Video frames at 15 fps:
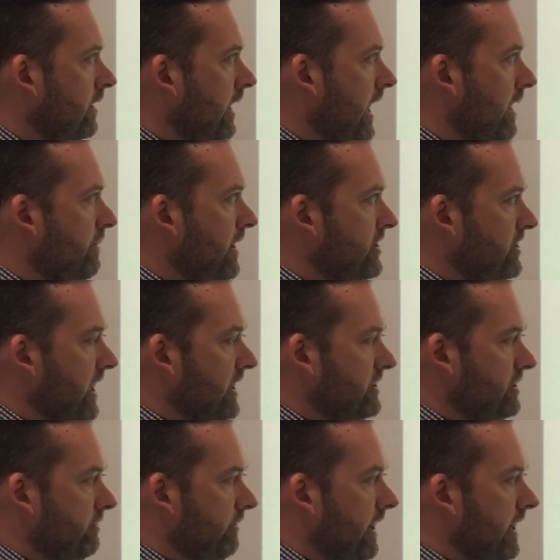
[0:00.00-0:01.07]
How much
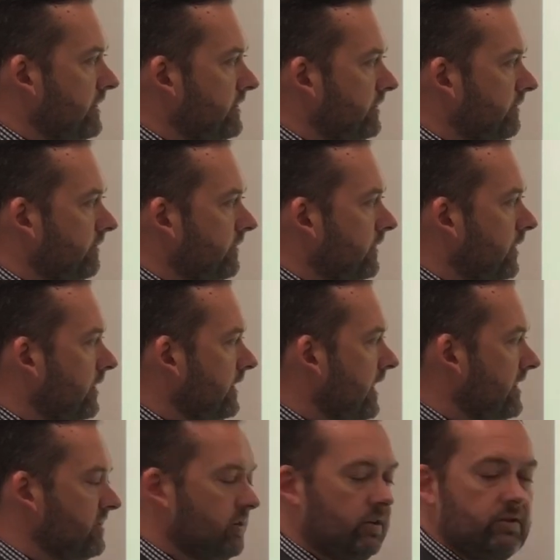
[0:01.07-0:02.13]
actually reacted?
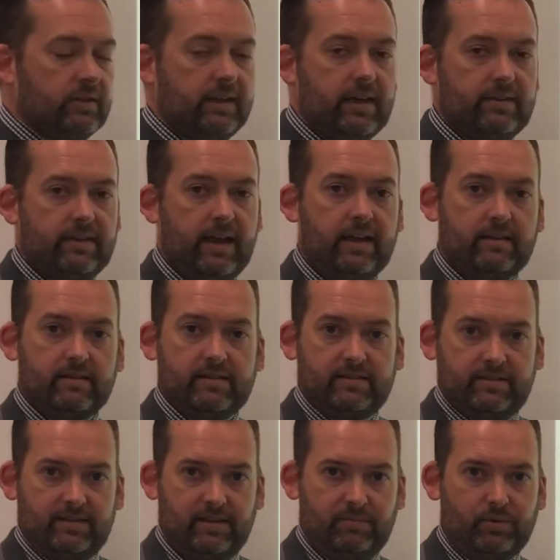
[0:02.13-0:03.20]
Okay, so to get that,
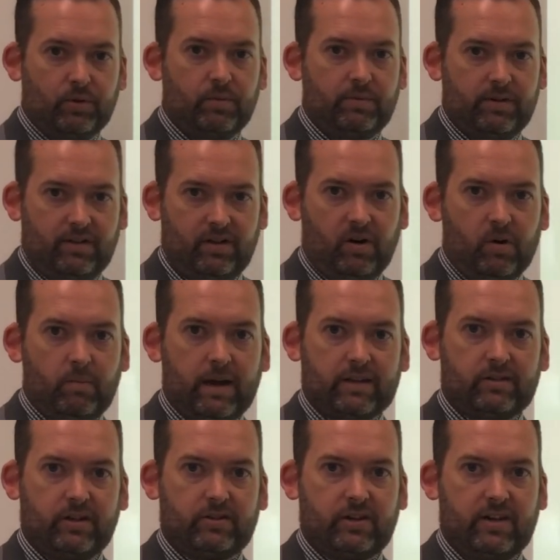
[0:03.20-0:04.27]
this is the important bit of the whole
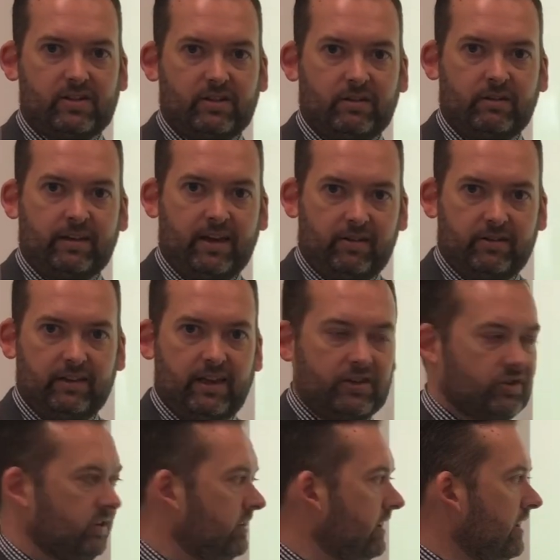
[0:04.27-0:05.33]
back titration
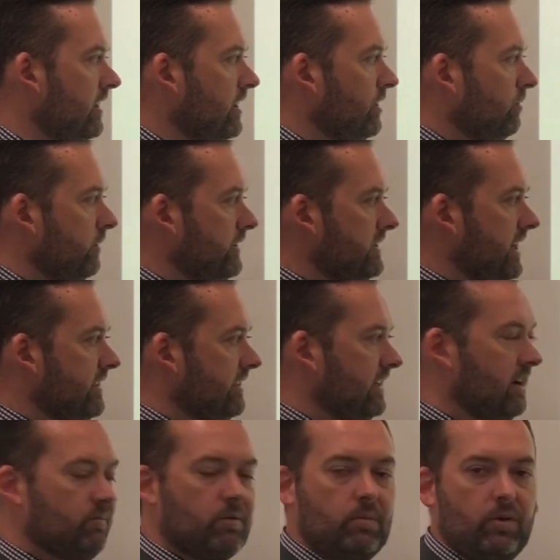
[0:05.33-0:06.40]
calculation. We take the
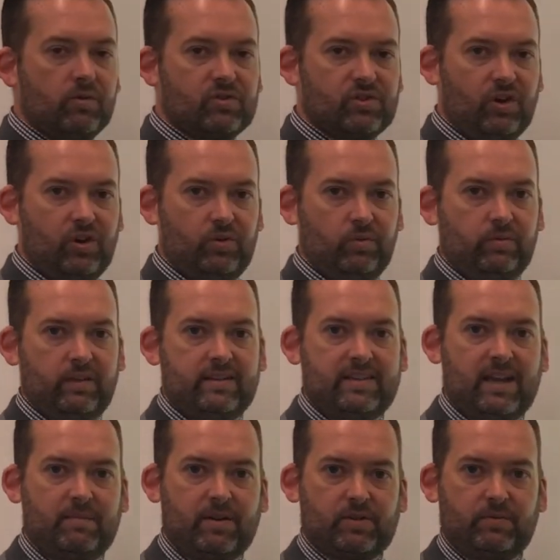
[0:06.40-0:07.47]
number of moles total, that's
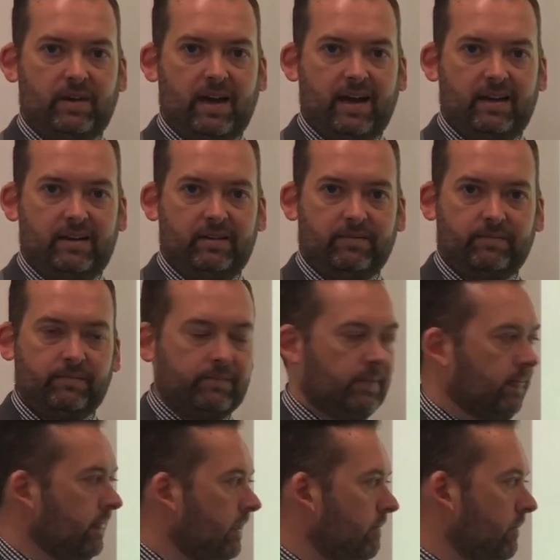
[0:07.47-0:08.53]
how much we added,
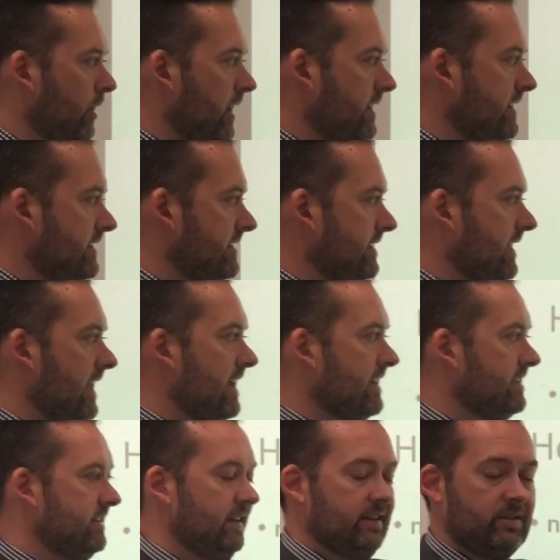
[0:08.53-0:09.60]
minus the
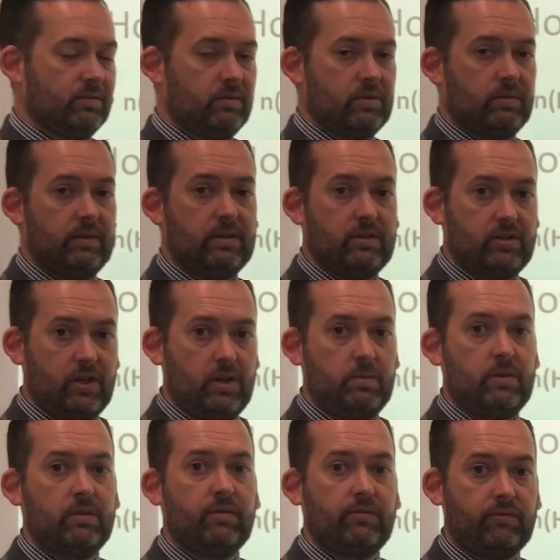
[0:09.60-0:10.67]
excess, which we
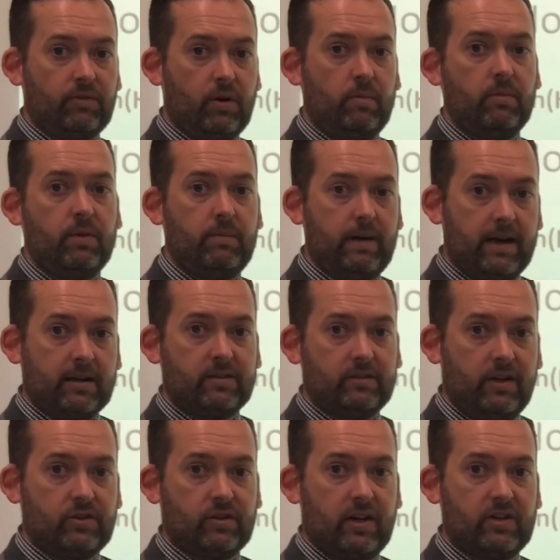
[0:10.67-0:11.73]
determined from the back
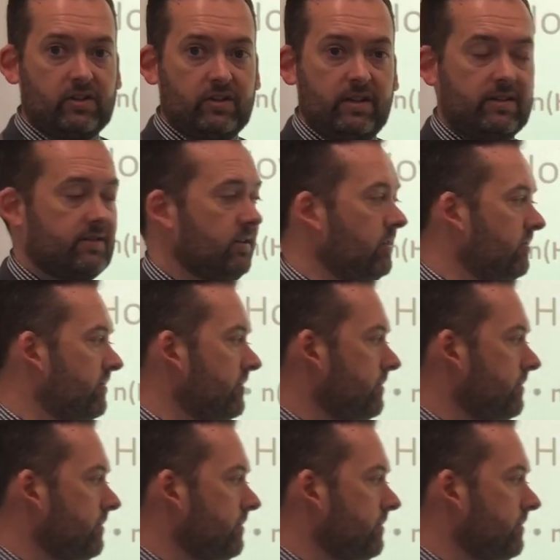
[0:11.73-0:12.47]
titration itself.